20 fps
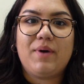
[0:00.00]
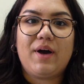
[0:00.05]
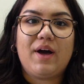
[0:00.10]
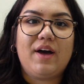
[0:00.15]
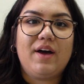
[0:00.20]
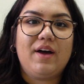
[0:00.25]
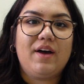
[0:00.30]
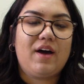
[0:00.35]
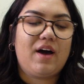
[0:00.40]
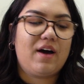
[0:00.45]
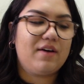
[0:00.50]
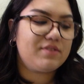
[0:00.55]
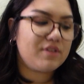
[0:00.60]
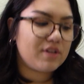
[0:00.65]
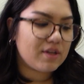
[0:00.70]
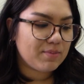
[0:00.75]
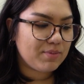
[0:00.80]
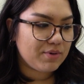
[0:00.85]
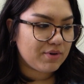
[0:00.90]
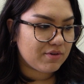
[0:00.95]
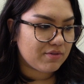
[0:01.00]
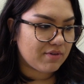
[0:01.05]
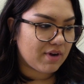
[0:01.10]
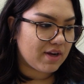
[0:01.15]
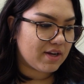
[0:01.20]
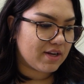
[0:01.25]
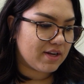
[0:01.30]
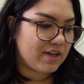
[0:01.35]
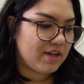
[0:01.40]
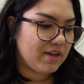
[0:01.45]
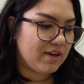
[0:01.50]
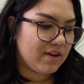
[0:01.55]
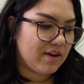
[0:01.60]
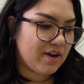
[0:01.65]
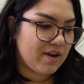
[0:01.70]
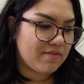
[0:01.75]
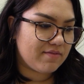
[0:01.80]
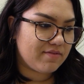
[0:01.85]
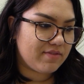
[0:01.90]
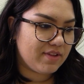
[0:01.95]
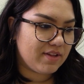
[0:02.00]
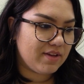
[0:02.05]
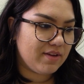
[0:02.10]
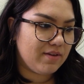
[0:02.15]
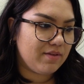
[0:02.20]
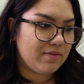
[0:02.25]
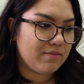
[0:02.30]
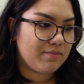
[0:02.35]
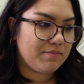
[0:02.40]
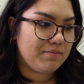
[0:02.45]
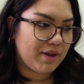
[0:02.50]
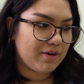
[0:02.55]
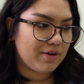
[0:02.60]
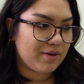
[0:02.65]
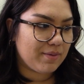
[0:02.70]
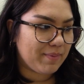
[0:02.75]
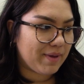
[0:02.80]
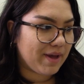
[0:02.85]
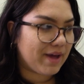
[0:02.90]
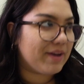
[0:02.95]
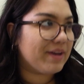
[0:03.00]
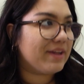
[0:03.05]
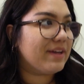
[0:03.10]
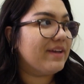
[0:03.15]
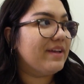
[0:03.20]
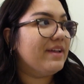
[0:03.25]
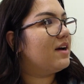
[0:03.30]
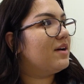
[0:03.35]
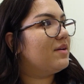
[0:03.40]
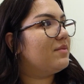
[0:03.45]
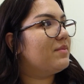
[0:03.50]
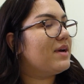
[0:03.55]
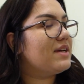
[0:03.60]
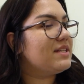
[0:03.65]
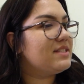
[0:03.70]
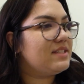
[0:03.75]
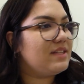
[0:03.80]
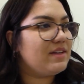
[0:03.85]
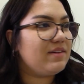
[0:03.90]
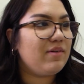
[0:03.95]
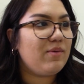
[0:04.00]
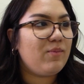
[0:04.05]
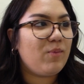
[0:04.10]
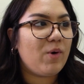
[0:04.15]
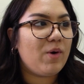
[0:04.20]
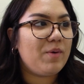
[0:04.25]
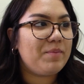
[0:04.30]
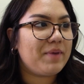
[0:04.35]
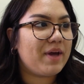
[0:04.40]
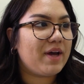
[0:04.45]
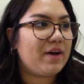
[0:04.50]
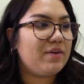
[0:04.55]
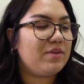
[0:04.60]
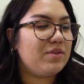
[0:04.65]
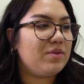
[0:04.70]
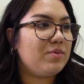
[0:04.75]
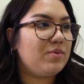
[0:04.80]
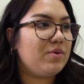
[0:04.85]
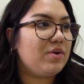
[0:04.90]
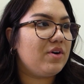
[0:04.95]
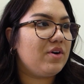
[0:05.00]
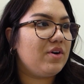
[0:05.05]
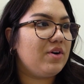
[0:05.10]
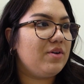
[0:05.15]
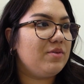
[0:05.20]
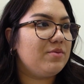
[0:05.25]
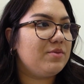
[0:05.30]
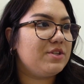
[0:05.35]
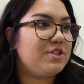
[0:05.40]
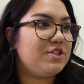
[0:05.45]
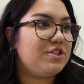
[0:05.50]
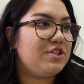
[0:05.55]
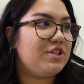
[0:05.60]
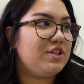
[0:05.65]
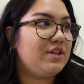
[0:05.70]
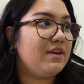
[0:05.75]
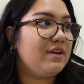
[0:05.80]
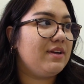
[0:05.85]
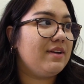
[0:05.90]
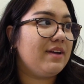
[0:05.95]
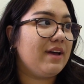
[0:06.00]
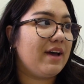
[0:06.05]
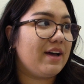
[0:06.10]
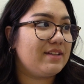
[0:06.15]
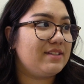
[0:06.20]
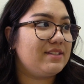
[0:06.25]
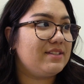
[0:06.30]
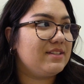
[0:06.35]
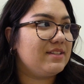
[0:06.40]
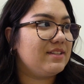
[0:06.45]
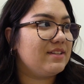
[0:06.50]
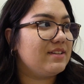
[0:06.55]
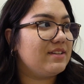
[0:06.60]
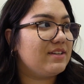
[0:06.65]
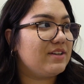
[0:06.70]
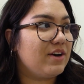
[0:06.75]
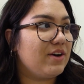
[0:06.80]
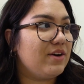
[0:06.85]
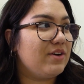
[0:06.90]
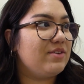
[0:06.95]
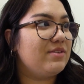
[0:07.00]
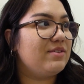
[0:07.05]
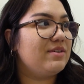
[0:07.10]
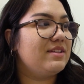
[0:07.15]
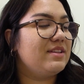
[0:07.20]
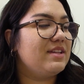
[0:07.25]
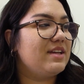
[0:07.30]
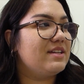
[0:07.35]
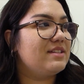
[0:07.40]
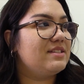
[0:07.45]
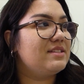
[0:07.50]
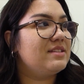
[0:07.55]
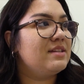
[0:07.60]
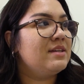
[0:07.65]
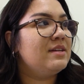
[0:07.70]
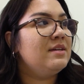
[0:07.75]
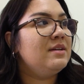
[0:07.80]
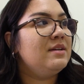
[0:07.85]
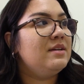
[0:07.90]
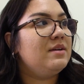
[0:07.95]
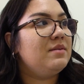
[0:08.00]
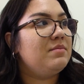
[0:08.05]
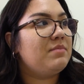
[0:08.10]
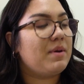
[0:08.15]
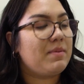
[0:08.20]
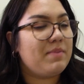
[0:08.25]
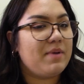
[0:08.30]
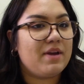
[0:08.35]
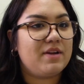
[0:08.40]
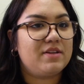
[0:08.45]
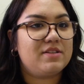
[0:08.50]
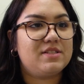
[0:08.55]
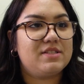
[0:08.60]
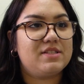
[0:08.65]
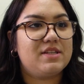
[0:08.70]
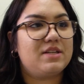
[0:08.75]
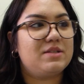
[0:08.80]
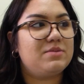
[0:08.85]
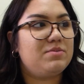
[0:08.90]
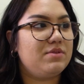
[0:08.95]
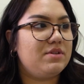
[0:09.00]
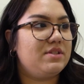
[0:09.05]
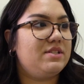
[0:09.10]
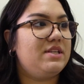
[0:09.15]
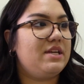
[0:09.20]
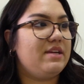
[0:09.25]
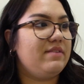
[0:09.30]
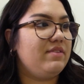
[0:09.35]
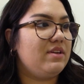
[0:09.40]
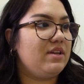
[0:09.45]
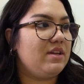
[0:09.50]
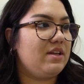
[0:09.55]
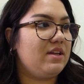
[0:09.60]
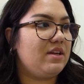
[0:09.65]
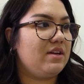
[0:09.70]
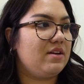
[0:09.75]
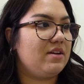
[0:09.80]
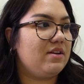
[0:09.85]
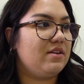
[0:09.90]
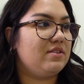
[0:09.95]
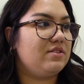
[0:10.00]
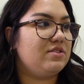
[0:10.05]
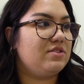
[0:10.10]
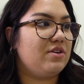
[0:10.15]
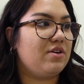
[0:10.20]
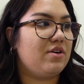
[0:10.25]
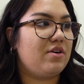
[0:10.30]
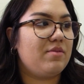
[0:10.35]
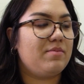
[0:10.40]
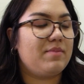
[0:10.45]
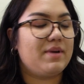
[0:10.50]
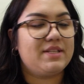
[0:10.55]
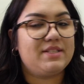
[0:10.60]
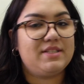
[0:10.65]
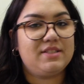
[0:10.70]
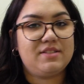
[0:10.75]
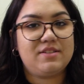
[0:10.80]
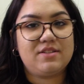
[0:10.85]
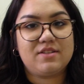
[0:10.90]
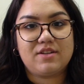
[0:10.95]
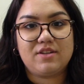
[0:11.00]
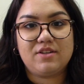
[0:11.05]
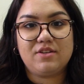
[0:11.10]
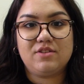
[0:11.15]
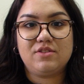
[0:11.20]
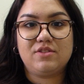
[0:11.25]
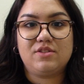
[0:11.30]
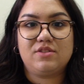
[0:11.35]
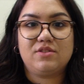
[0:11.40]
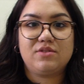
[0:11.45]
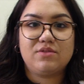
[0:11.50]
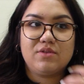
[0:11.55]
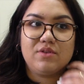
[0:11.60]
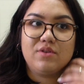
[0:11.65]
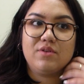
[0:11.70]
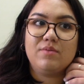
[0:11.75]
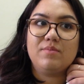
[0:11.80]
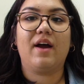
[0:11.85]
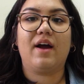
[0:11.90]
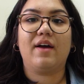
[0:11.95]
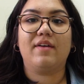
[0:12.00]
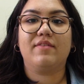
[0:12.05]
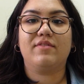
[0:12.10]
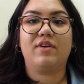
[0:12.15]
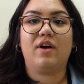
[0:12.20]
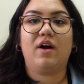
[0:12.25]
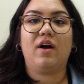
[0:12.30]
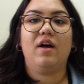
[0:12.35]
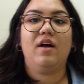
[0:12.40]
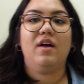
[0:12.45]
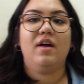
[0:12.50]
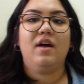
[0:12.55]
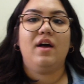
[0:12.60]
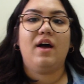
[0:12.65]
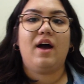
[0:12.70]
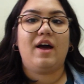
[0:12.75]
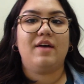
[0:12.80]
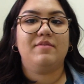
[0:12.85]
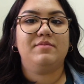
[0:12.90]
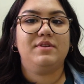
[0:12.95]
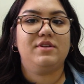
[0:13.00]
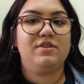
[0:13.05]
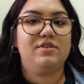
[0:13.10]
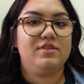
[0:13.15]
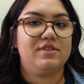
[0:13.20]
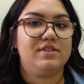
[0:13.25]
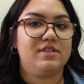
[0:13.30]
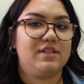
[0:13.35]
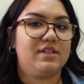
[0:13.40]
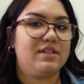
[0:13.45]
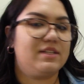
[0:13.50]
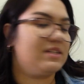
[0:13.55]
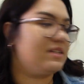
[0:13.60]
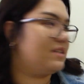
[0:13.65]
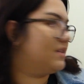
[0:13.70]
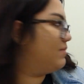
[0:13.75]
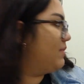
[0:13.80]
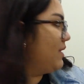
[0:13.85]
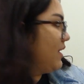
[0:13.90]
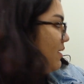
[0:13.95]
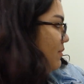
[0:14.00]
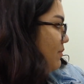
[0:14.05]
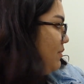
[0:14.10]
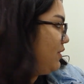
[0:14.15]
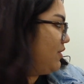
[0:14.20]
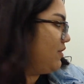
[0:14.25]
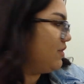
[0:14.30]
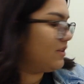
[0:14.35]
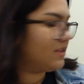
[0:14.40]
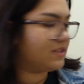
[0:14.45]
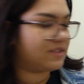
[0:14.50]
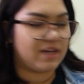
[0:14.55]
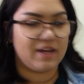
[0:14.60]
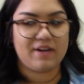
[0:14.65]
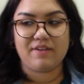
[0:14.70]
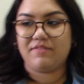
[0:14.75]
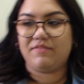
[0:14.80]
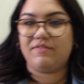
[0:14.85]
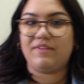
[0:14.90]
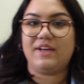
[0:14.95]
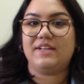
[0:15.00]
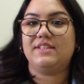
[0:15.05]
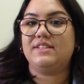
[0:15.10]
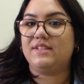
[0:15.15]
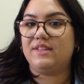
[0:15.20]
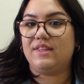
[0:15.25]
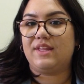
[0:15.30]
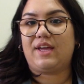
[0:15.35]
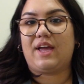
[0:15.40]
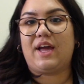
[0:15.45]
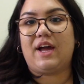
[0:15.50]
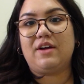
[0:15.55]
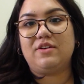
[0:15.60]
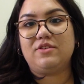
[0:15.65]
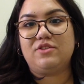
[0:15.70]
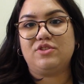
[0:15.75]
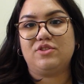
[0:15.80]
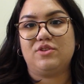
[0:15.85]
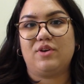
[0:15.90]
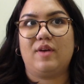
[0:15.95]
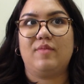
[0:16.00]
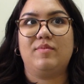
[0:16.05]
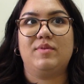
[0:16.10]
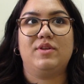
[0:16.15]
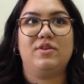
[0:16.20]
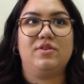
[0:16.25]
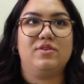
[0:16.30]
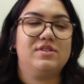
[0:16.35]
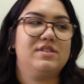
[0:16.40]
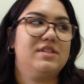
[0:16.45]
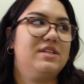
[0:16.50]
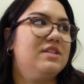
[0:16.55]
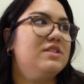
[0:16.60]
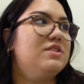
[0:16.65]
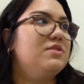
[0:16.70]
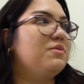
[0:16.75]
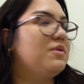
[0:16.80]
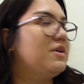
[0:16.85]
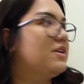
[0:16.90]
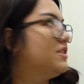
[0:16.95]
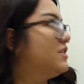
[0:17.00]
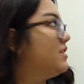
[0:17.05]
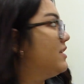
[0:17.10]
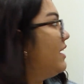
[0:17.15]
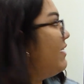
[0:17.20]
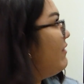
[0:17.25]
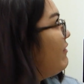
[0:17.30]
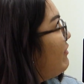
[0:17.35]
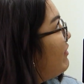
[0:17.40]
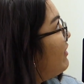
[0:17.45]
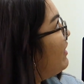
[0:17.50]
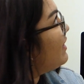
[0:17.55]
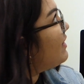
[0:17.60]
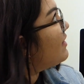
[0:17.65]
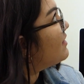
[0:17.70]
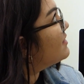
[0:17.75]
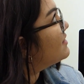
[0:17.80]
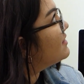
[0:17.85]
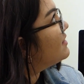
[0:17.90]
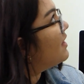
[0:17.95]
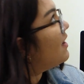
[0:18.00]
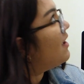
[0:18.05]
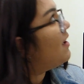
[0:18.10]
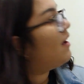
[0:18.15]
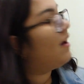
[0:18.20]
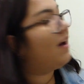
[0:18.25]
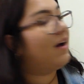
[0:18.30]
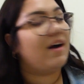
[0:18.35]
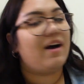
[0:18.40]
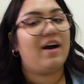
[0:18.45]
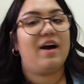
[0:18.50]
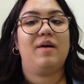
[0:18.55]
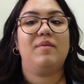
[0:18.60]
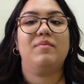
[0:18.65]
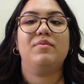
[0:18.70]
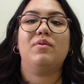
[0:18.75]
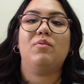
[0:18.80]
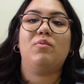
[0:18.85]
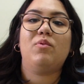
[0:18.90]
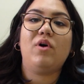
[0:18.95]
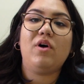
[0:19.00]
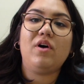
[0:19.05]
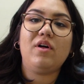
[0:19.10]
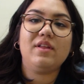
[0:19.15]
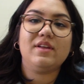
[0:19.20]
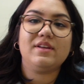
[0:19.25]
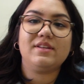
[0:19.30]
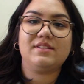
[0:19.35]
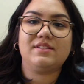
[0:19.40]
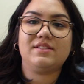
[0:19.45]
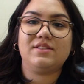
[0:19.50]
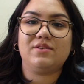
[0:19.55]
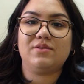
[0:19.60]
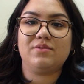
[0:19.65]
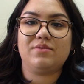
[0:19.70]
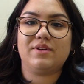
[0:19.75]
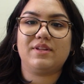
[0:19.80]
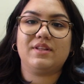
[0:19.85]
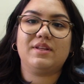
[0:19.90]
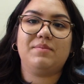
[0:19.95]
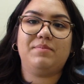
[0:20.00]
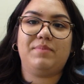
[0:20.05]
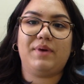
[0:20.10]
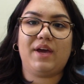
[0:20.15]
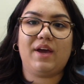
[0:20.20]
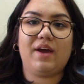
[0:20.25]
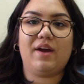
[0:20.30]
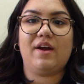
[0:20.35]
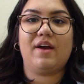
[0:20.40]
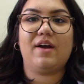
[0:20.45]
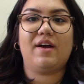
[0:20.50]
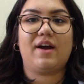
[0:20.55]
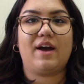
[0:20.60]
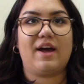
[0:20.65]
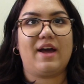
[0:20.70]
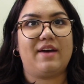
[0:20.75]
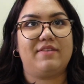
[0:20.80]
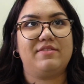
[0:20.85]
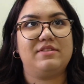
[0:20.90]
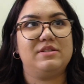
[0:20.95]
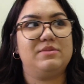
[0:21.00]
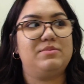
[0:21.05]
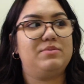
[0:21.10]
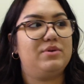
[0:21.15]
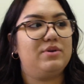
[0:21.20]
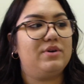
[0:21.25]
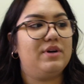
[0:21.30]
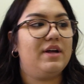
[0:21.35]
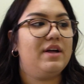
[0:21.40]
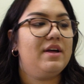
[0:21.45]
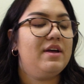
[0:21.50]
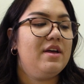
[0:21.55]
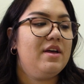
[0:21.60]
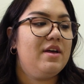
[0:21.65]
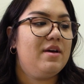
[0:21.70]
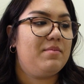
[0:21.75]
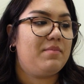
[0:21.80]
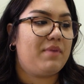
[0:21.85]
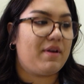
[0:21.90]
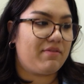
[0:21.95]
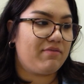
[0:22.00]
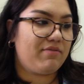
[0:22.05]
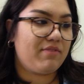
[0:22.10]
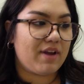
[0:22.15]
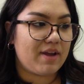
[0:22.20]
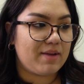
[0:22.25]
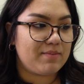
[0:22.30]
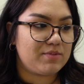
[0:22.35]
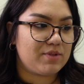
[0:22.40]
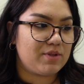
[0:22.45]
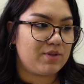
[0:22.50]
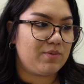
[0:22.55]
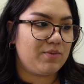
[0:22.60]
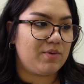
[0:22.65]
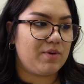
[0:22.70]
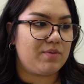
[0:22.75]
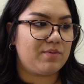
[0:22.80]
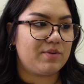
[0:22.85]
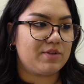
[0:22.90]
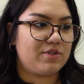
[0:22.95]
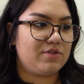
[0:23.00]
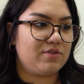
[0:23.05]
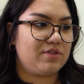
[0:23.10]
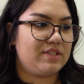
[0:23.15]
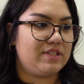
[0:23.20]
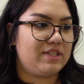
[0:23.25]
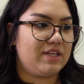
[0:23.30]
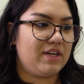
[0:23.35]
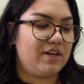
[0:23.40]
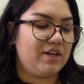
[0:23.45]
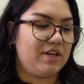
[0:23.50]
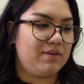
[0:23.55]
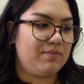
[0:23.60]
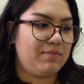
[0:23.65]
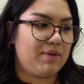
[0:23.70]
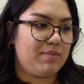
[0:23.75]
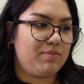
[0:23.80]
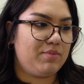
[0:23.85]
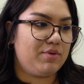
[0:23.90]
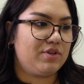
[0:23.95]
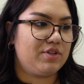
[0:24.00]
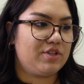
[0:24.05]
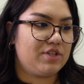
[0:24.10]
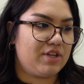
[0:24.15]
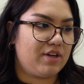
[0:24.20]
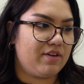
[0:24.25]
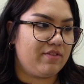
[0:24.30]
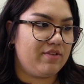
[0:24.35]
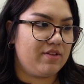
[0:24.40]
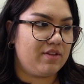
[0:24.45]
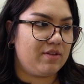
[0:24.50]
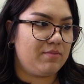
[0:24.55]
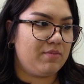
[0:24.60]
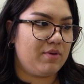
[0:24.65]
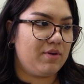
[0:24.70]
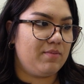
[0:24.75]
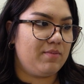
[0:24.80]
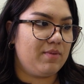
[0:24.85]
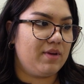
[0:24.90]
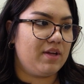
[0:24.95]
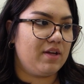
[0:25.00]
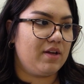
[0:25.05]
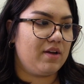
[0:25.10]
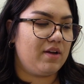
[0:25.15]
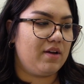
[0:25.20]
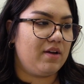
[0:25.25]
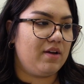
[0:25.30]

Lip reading: but after I put a rug in here I'm feeling better about it. I still have a wall mount on the wall which has to go unless my parents decide to put a TV in here so my sister can use this room. I've been using, my computer is kind of facing the couch, so I've been using it to watch Netflix. The wall is still really bare. I have to put my frames on the wall, which you'll see are in my bookshelf at the moment.